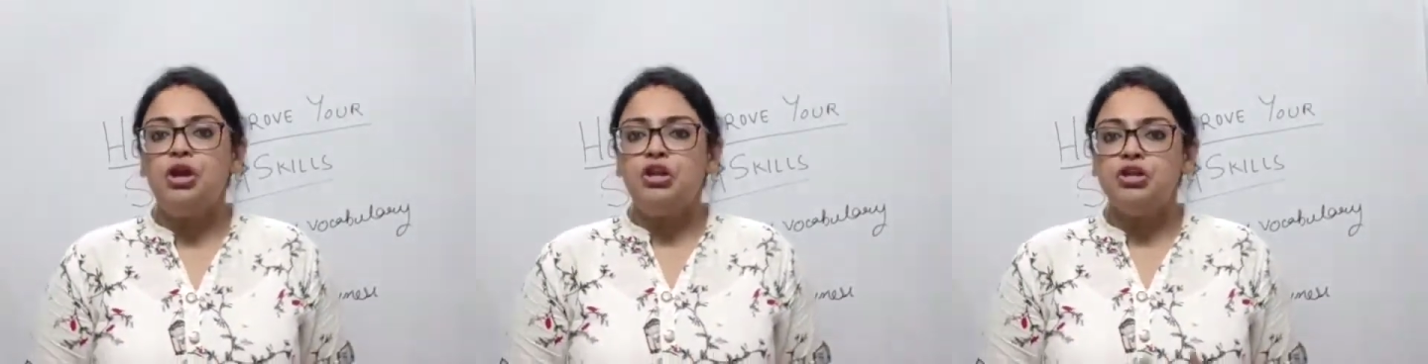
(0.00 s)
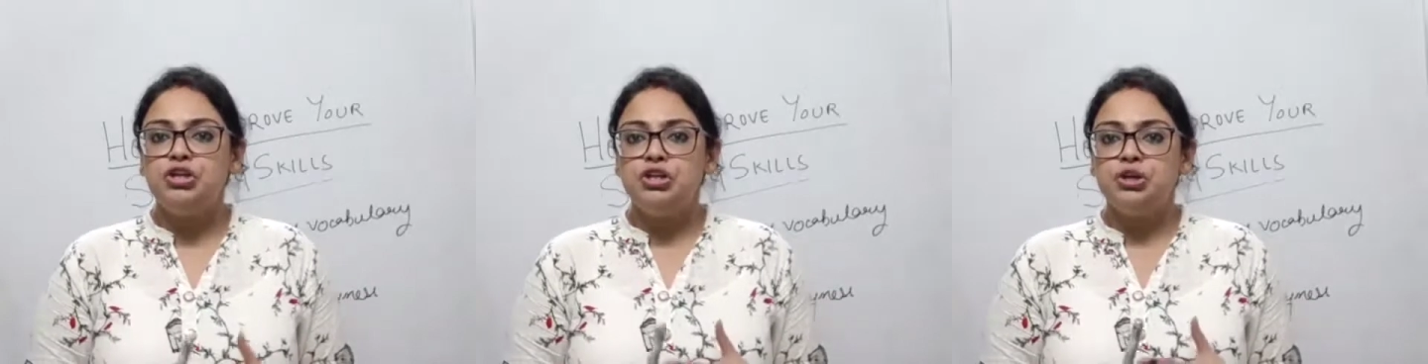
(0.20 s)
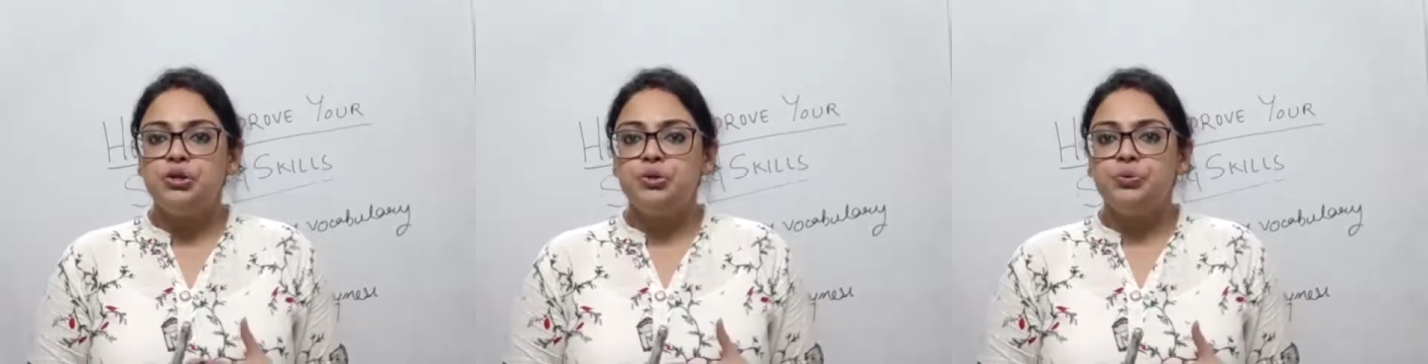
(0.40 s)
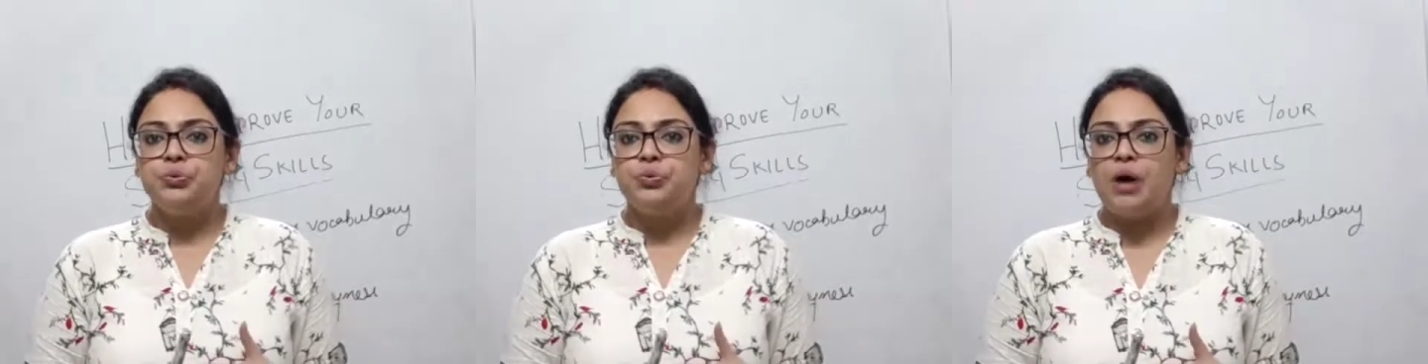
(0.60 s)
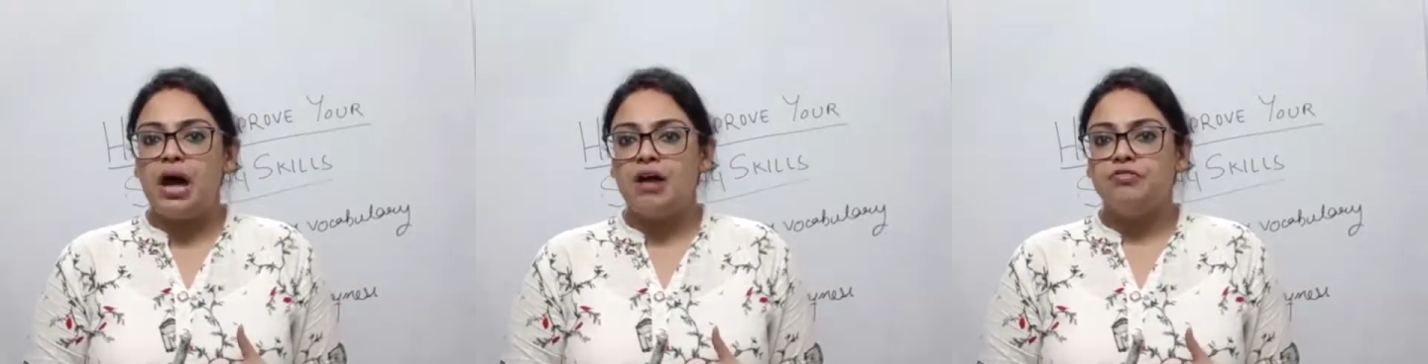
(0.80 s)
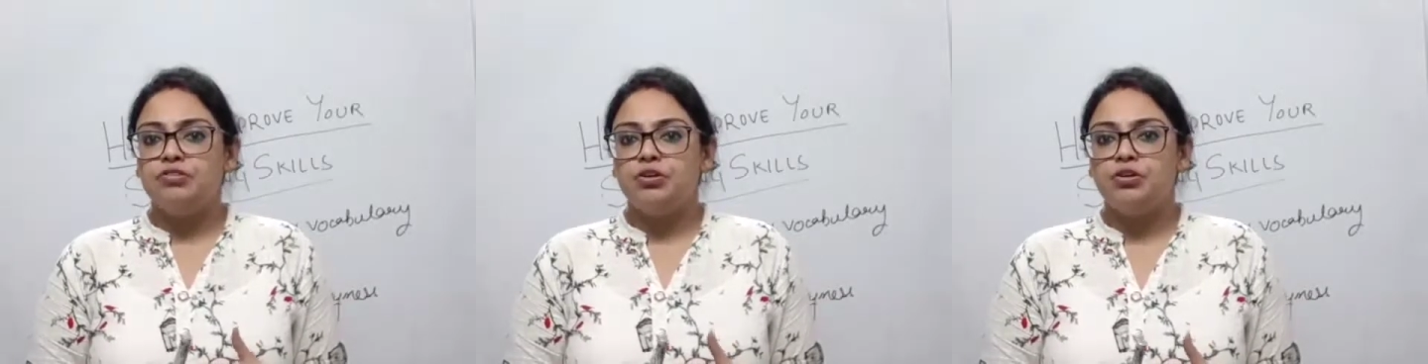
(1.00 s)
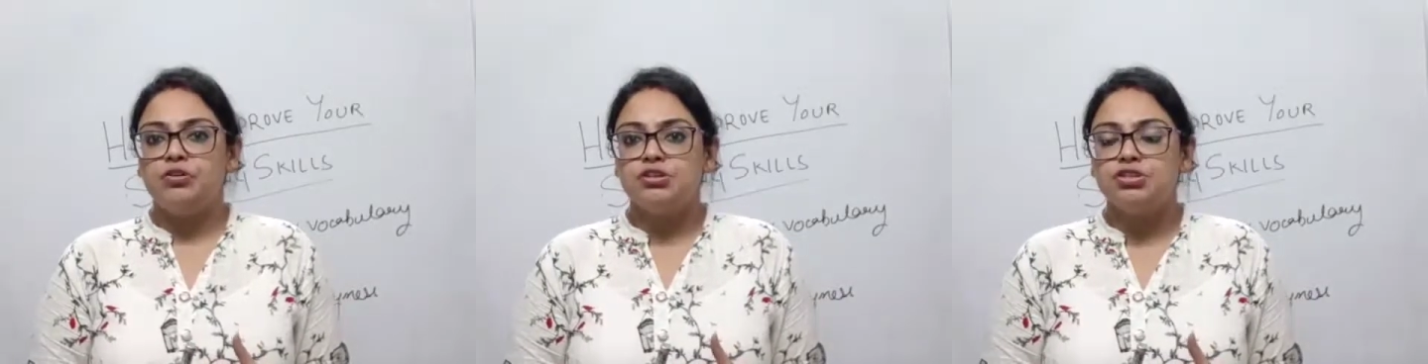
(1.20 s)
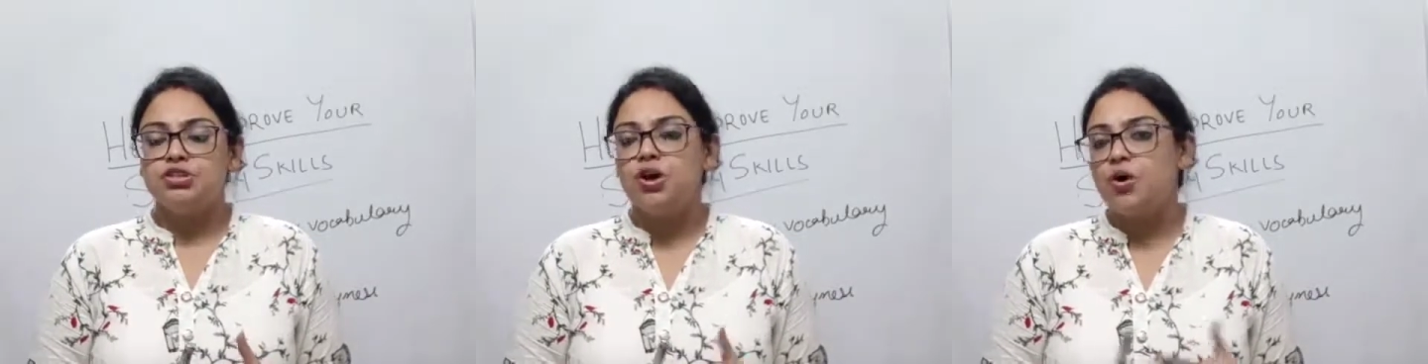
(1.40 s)
You have your
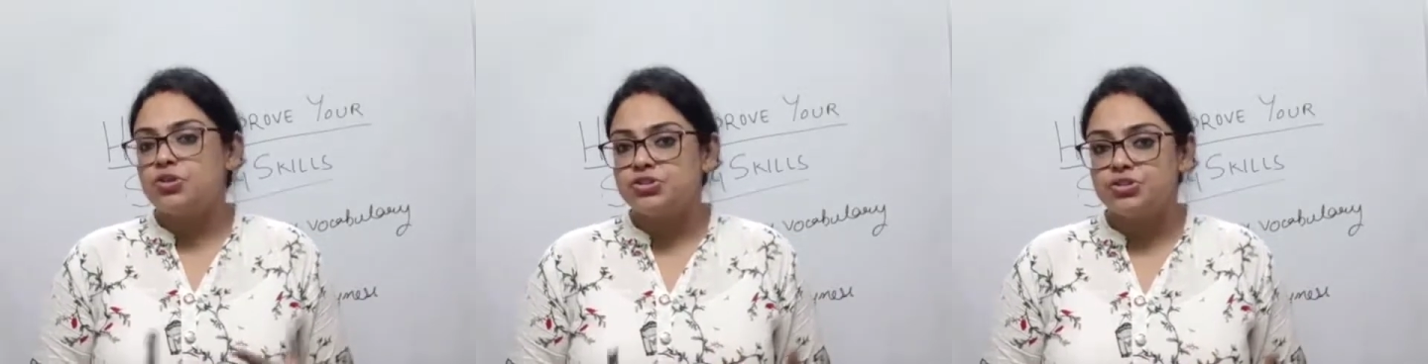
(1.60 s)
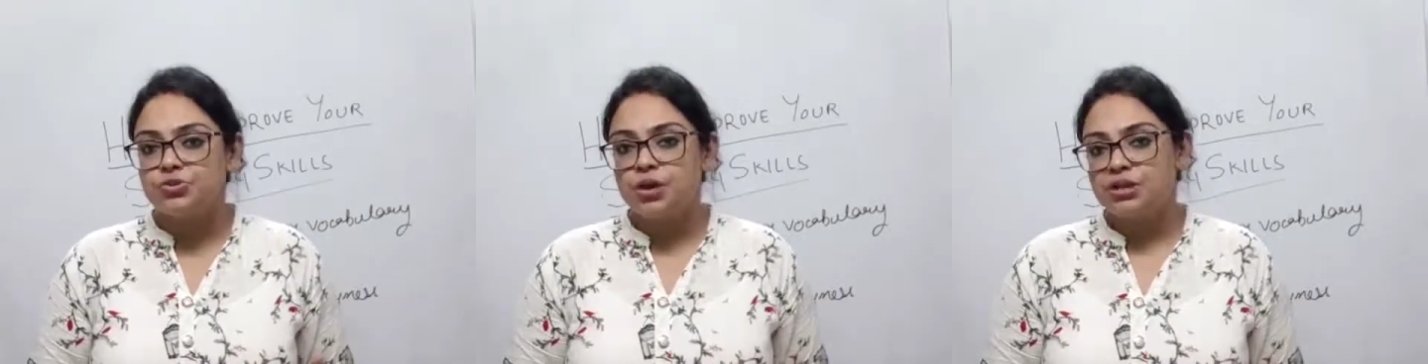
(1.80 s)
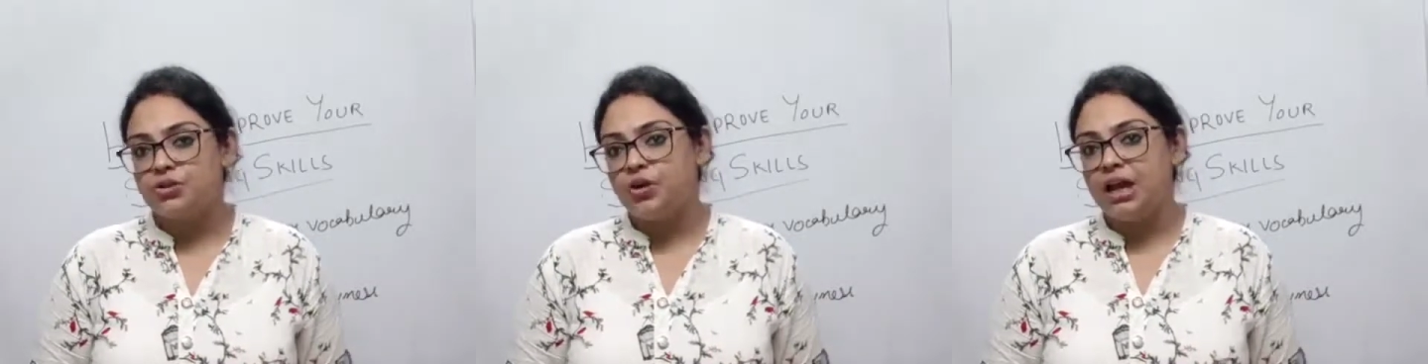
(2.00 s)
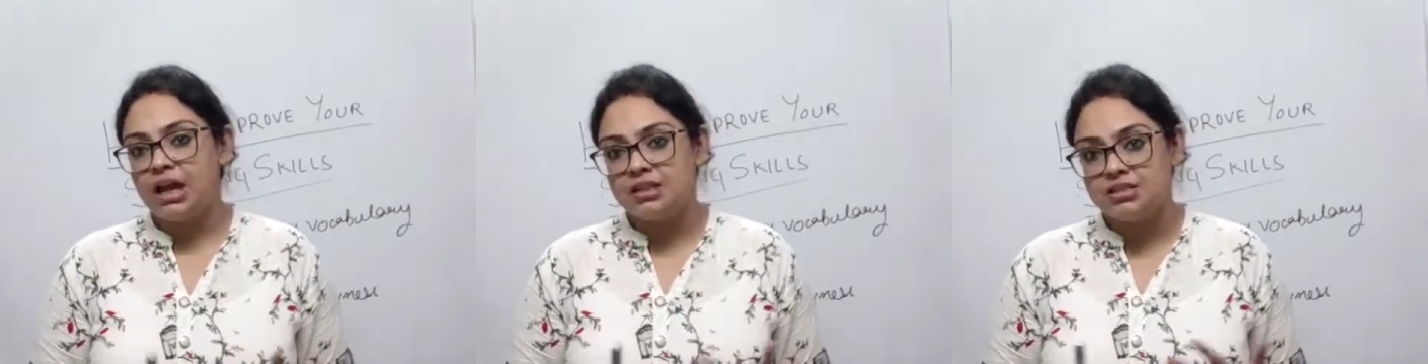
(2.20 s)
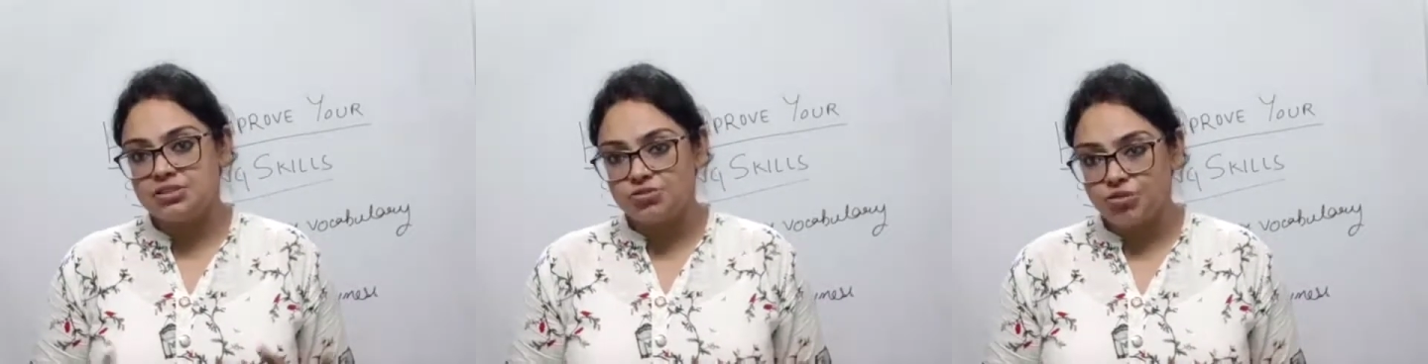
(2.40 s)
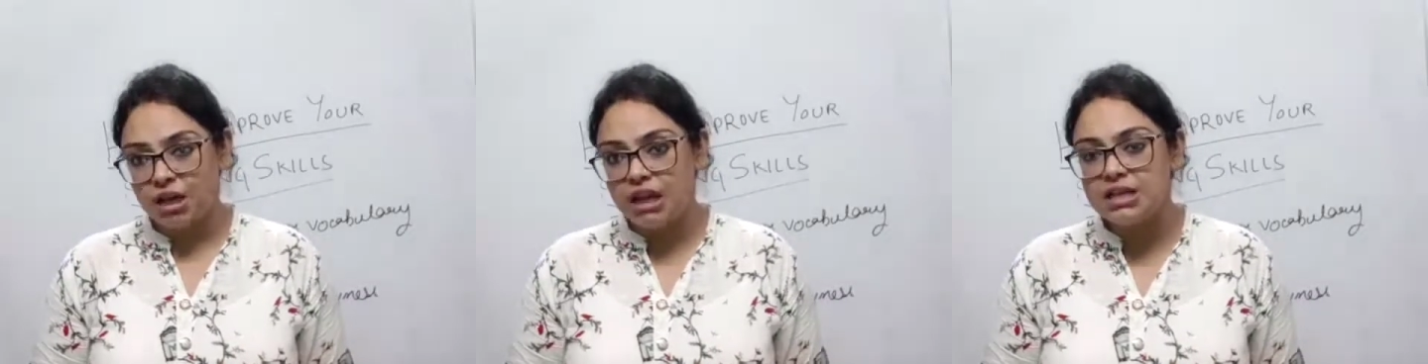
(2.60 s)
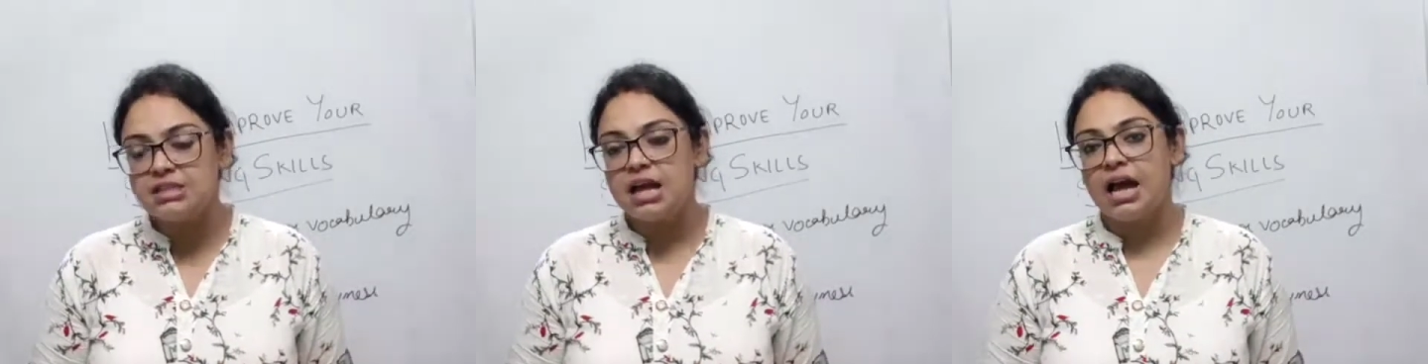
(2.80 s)
torso and your head straight,